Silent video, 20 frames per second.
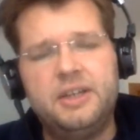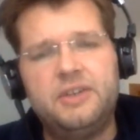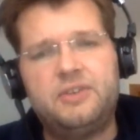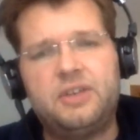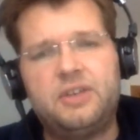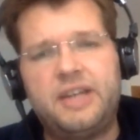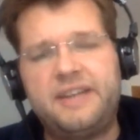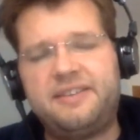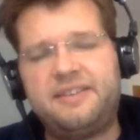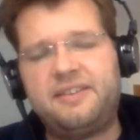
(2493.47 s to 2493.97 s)

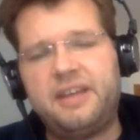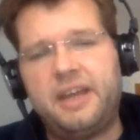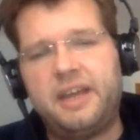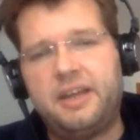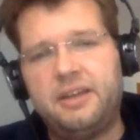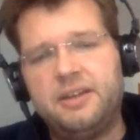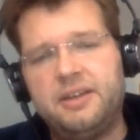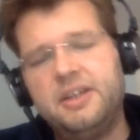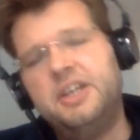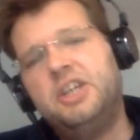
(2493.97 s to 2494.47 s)
So let's
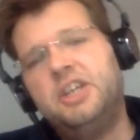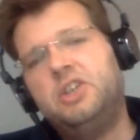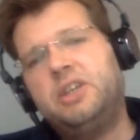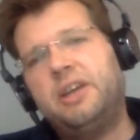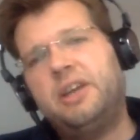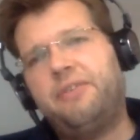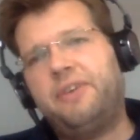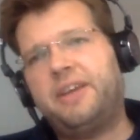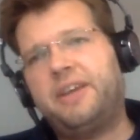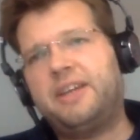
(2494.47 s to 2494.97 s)
say
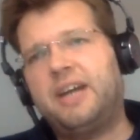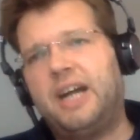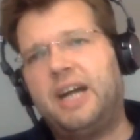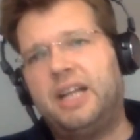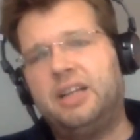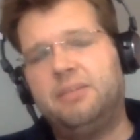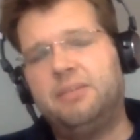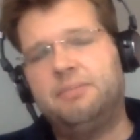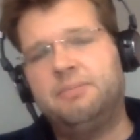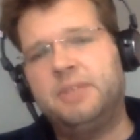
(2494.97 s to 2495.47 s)
you have a
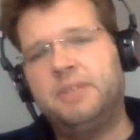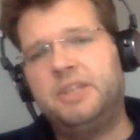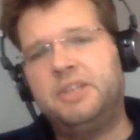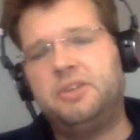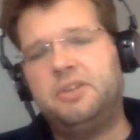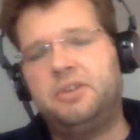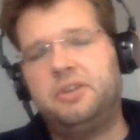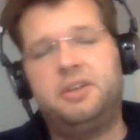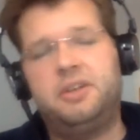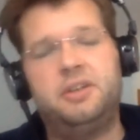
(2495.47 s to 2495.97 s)
column in
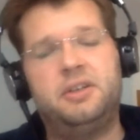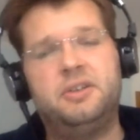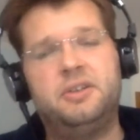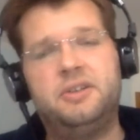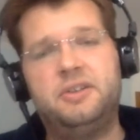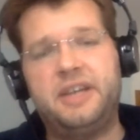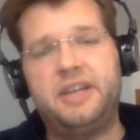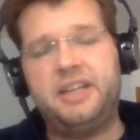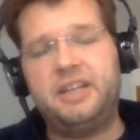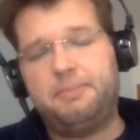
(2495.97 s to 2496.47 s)
your
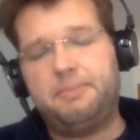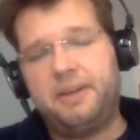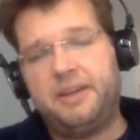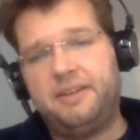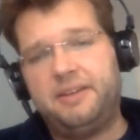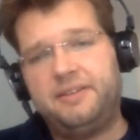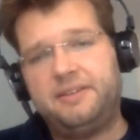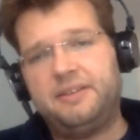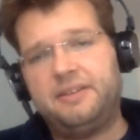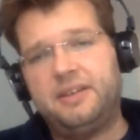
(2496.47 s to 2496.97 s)

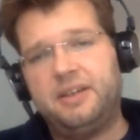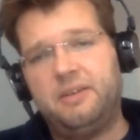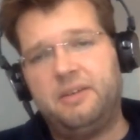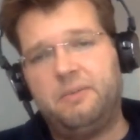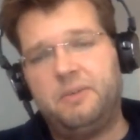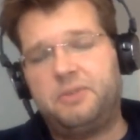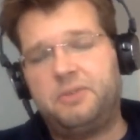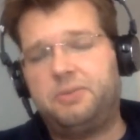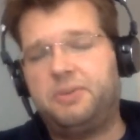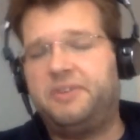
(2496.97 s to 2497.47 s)
database
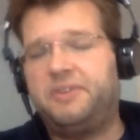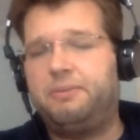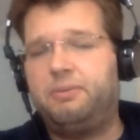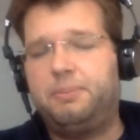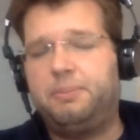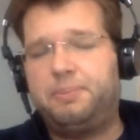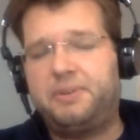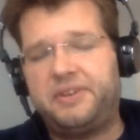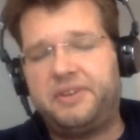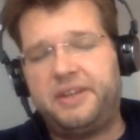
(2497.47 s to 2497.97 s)
which
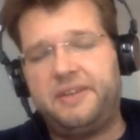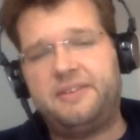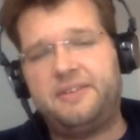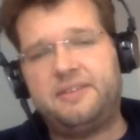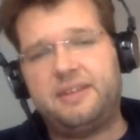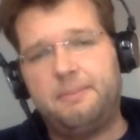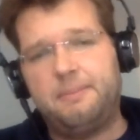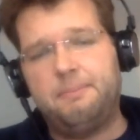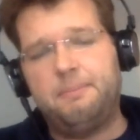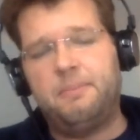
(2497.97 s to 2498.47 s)
represents
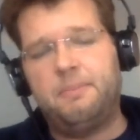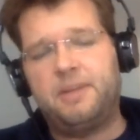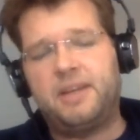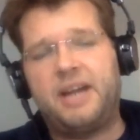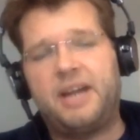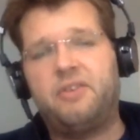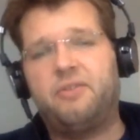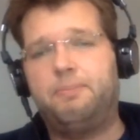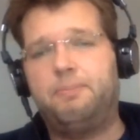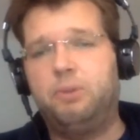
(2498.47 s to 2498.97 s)
some
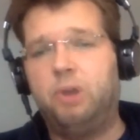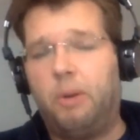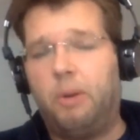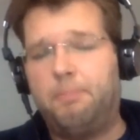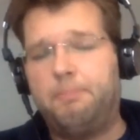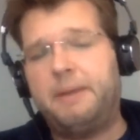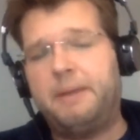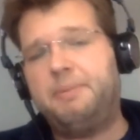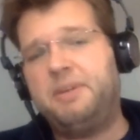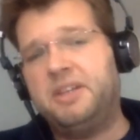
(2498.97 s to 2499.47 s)
kind of blob,
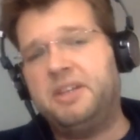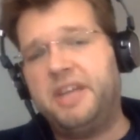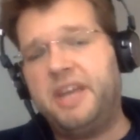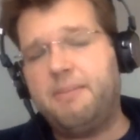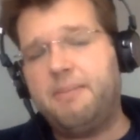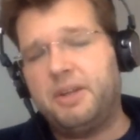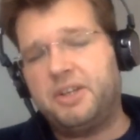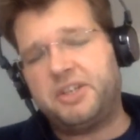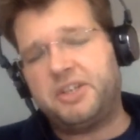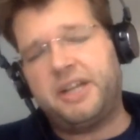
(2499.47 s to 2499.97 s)
maybe an
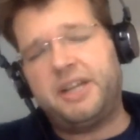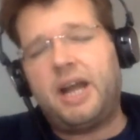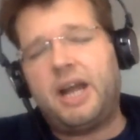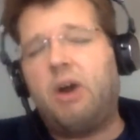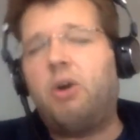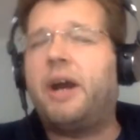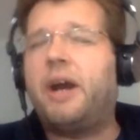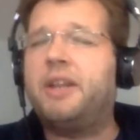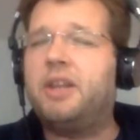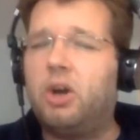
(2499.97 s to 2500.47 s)
image. And
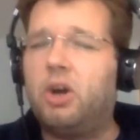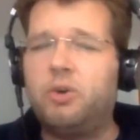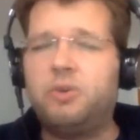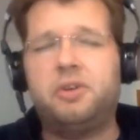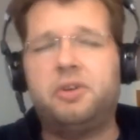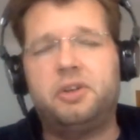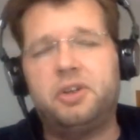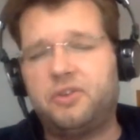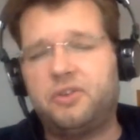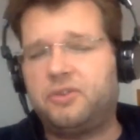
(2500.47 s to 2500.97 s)
now I know
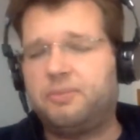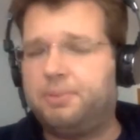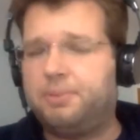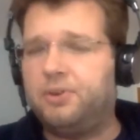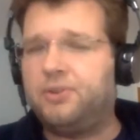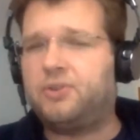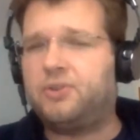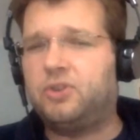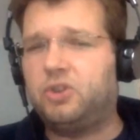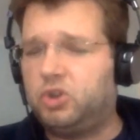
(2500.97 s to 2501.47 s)
you're not
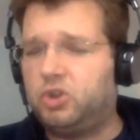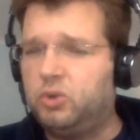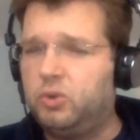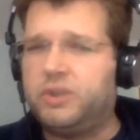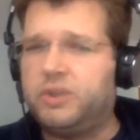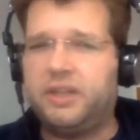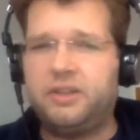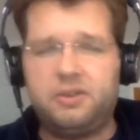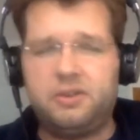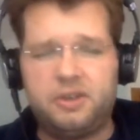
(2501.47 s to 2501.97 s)
supposed to do
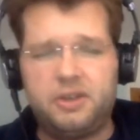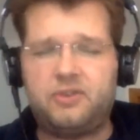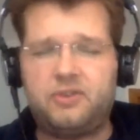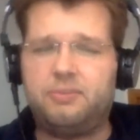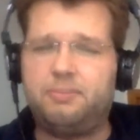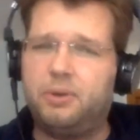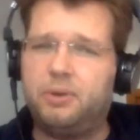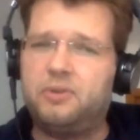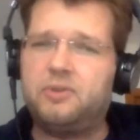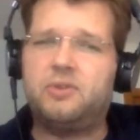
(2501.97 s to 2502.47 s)
that. You're not
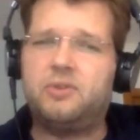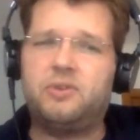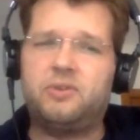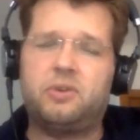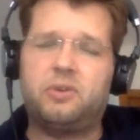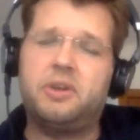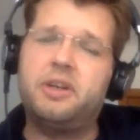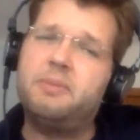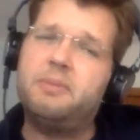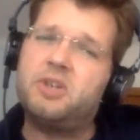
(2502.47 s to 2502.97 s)
supposed to
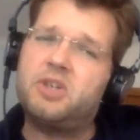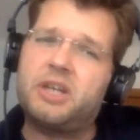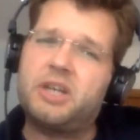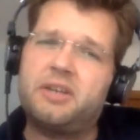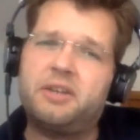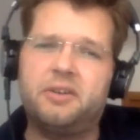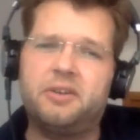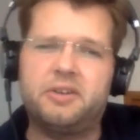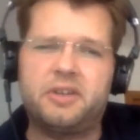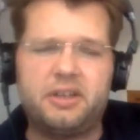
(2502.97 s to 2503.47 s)
store image
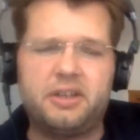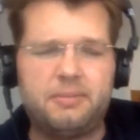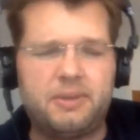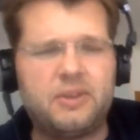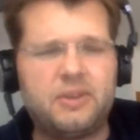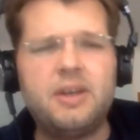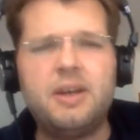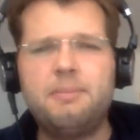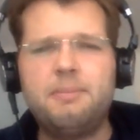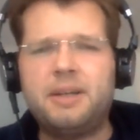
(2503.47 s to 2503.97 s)
data in your
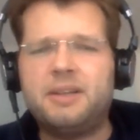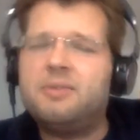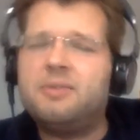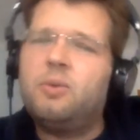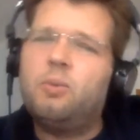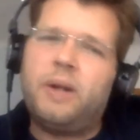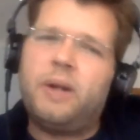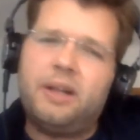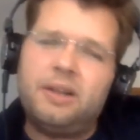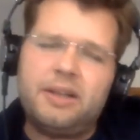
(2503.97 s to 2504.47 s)
database. But,
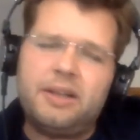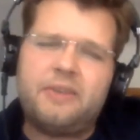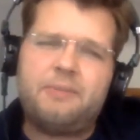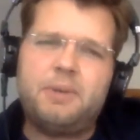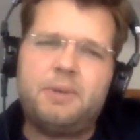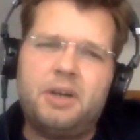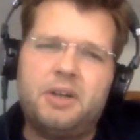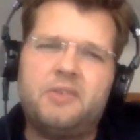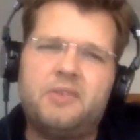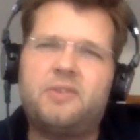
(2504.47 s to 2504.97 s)
well, let's
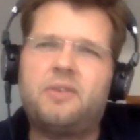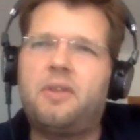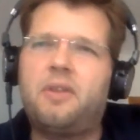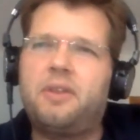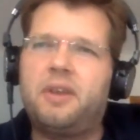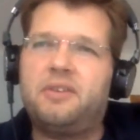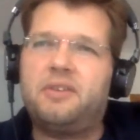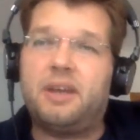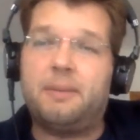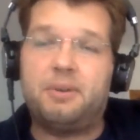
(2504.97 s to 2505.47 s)
be honest,
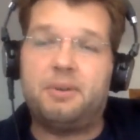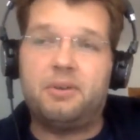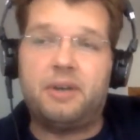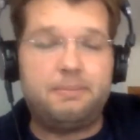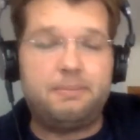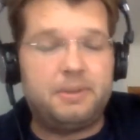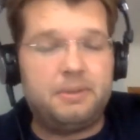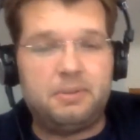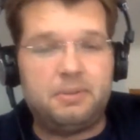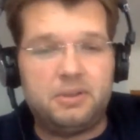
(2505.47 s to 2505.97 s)
things happen,
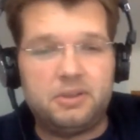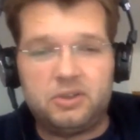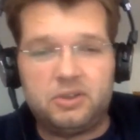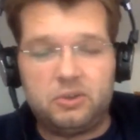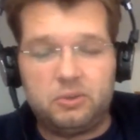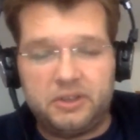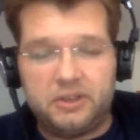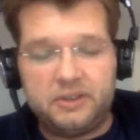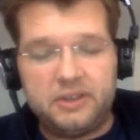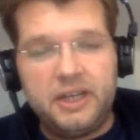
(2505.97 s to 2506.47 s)
right? People
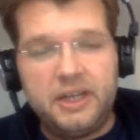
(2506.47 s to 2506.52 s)
do it.